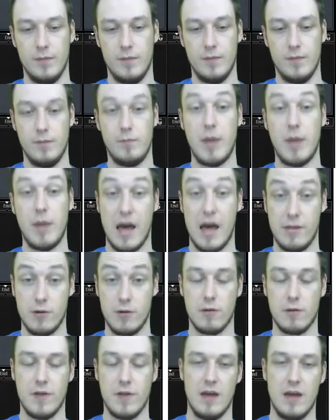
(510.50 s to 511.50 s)
path
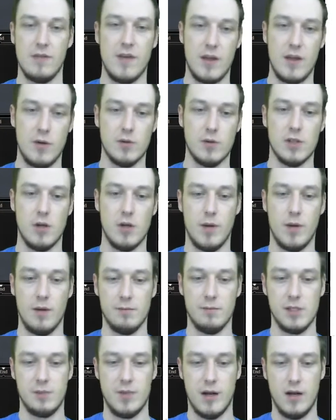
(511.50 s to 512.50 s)
your thing, they use their
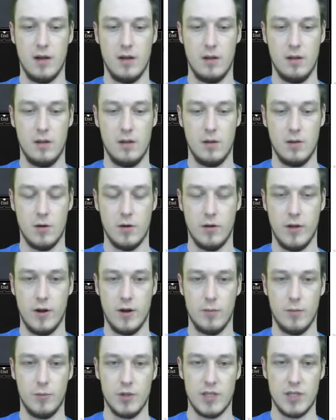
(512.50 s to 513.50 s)
pump spell, or
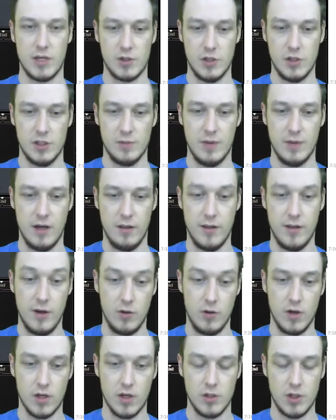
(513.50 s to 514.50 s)
their protection spell, then you
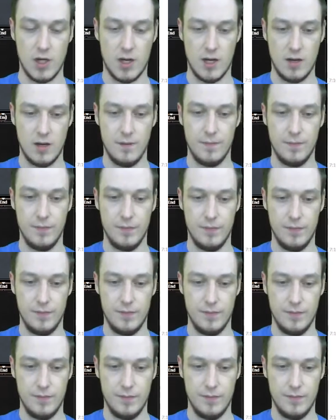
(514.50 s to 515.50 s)
Gutshot.
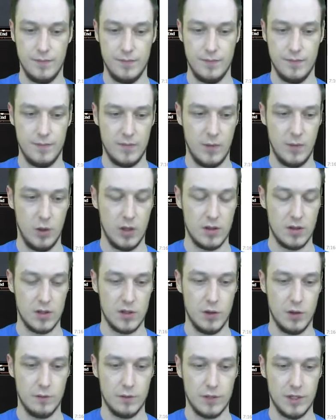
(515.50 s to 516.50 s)
You get the
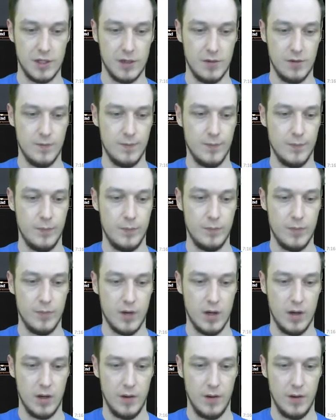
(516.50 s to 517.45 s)
2 for 2, but